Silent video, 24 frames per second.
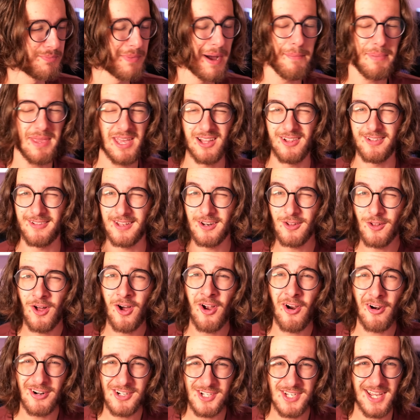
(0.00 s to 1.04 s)
might be a little
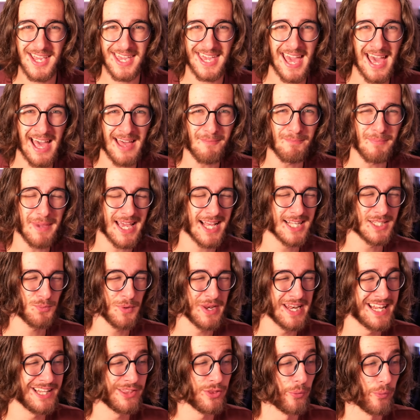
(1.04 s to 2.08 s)
hard to get because we
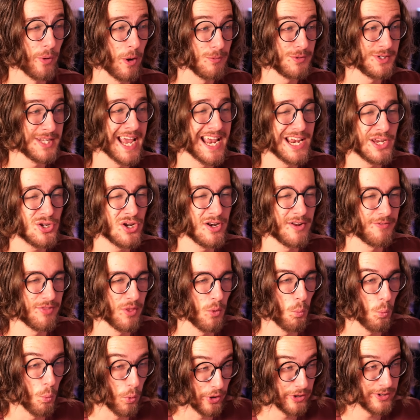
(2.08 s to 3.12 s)
need the rotation of the
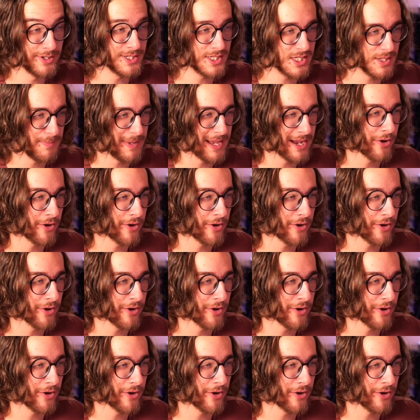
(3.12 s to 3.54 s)
word to be